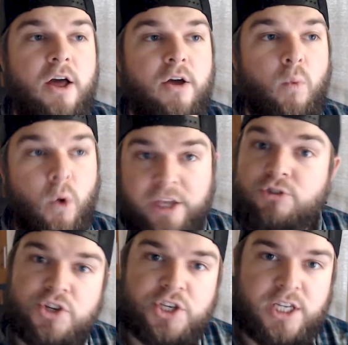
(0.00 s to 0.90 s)
What you
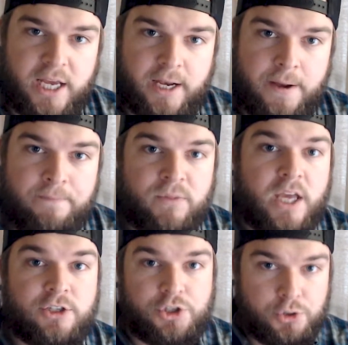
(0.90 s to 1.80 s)
just did
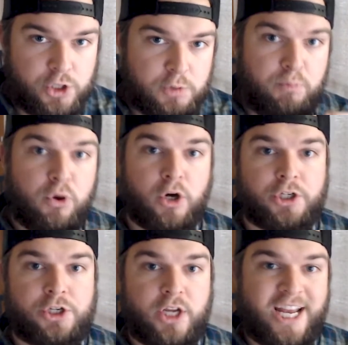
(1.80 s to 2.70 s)
is you just
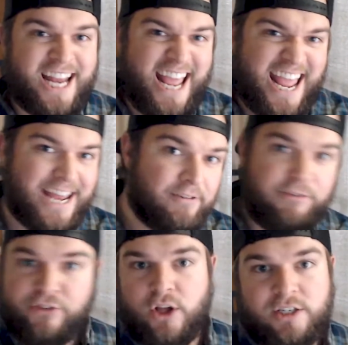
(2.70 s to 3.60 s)
pushed an
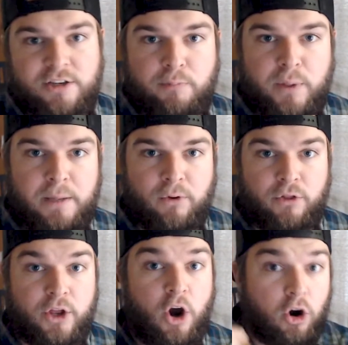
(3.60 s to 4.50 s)
influx of people
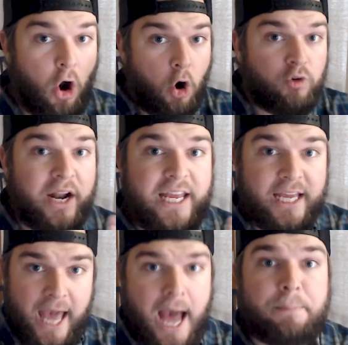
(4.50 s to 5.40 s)
that are already
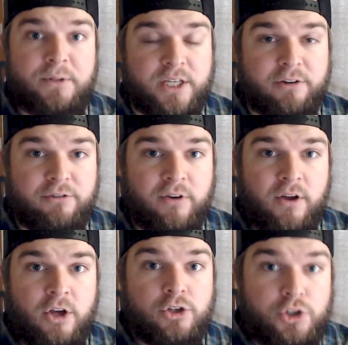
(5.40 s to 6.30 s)
captive
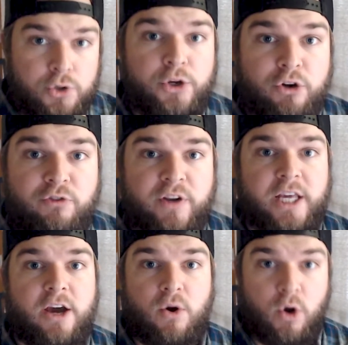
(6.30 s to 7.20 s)
to your
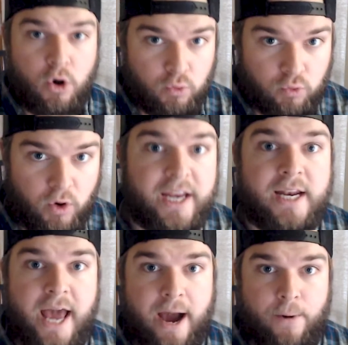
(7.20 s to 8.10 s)
video right
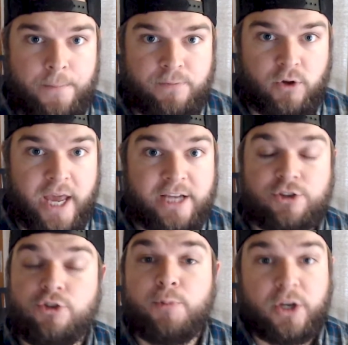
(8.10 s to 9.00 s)
now, okay?
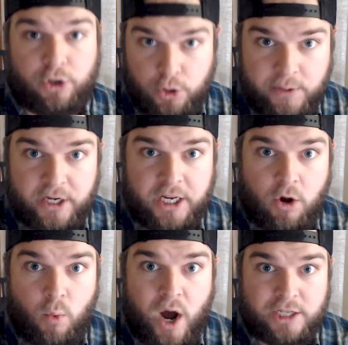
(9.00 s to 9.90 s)
So you've been accumulating
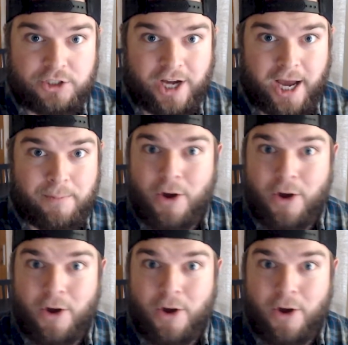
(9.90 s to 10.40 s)
a watch time,